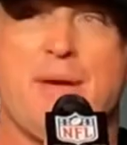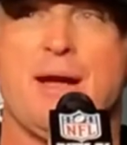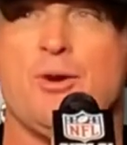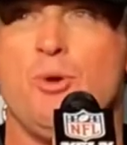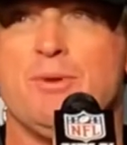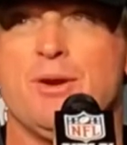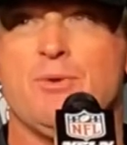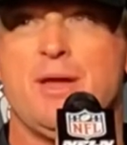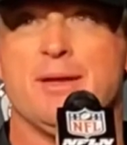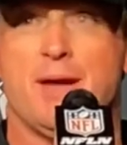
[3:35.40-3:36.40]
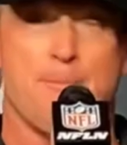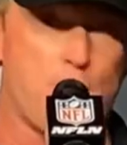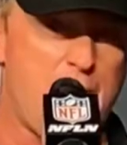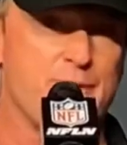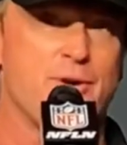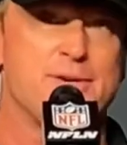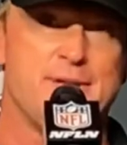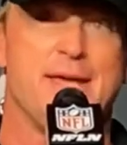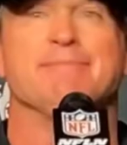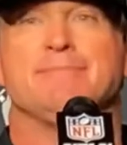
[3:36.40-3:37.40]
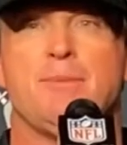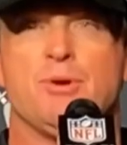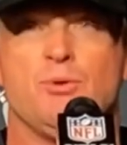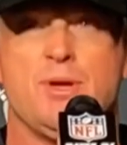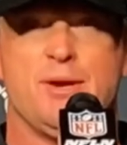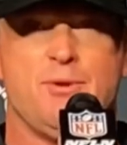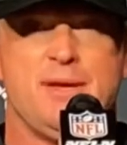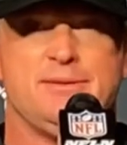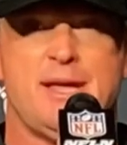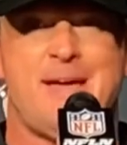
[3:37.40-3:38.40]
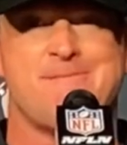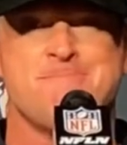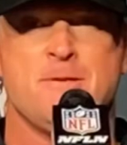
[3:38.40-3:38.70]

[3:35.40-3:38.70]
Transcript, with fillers: back home and get ready. I'm proud of our team. I'm going to reiterate that.